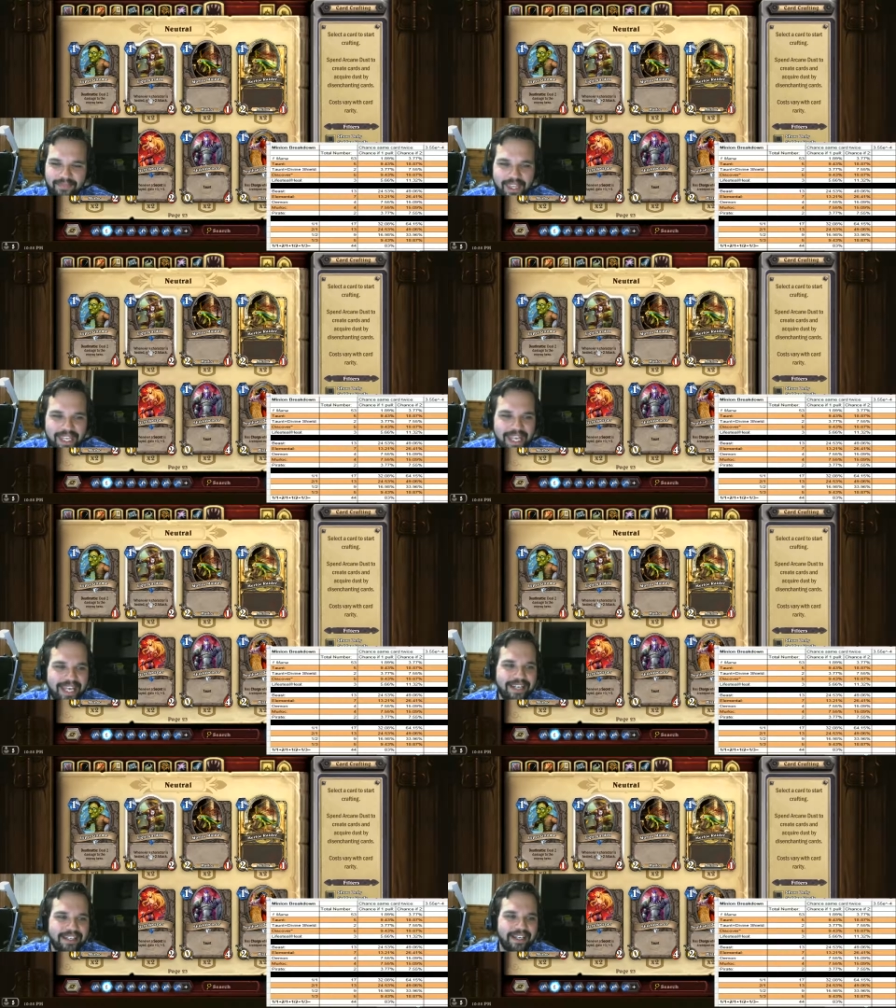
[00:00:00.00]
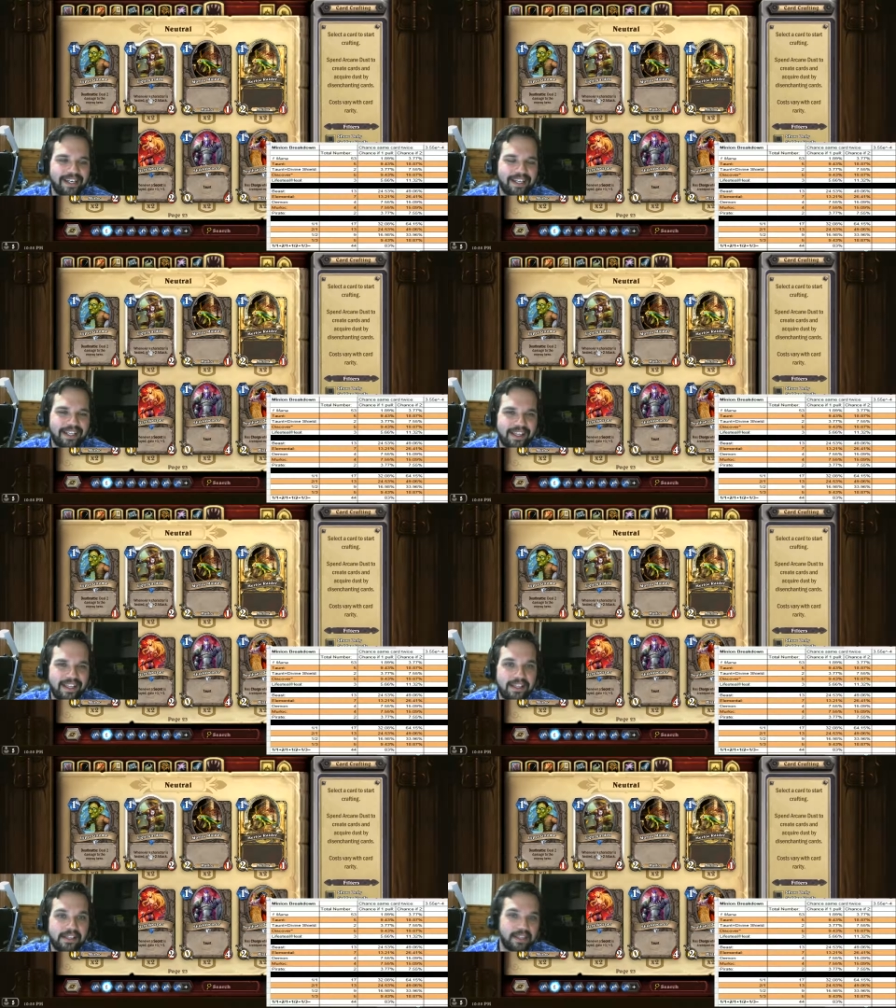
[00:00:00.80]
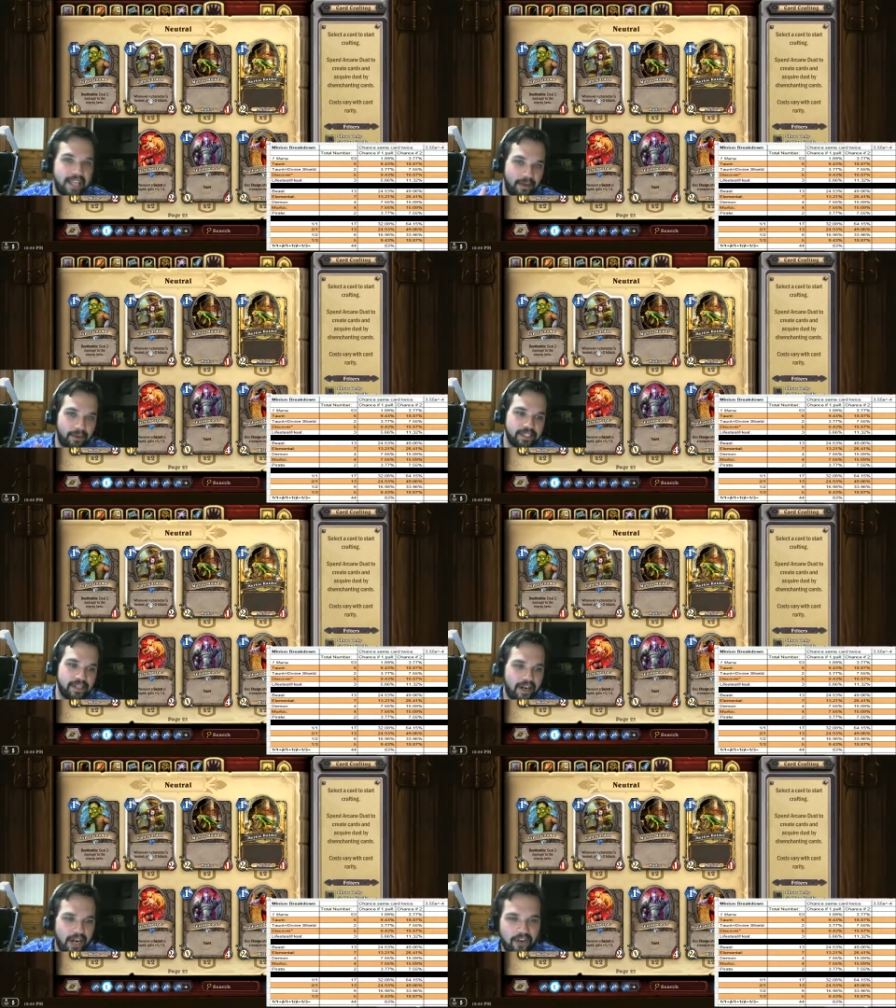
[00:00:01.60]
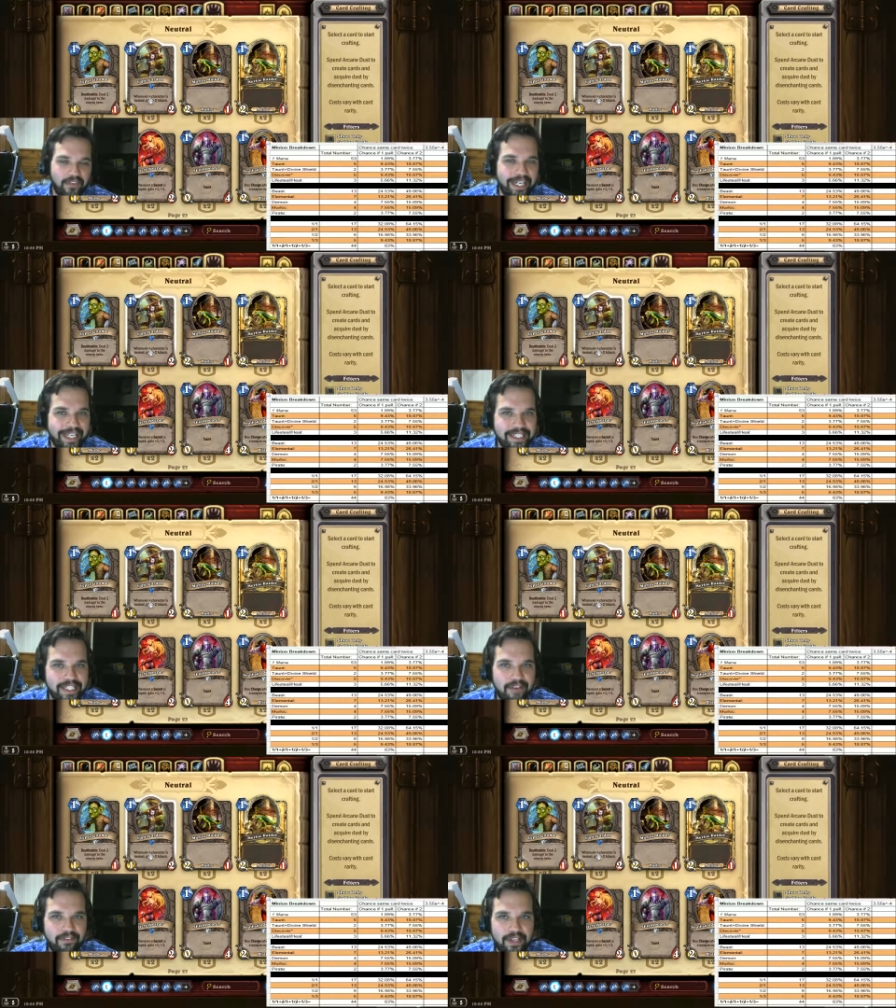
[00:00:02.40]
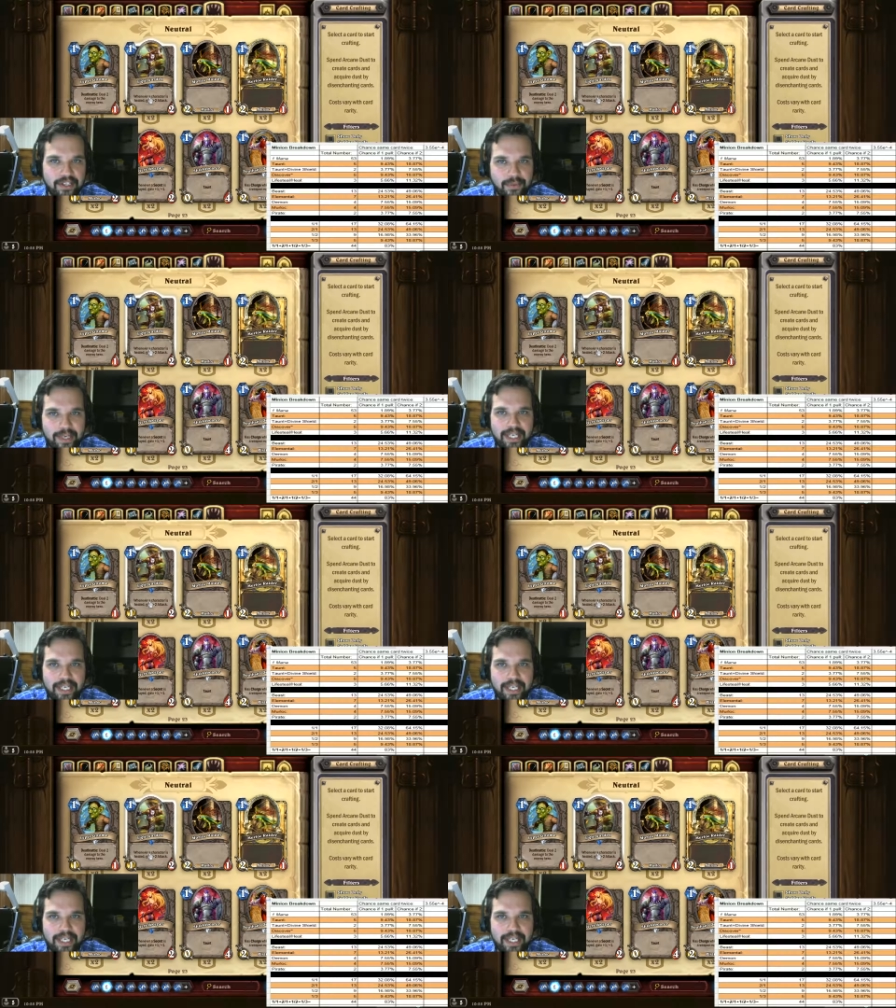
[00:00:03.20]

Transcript: And that was our Arena Insight for this week.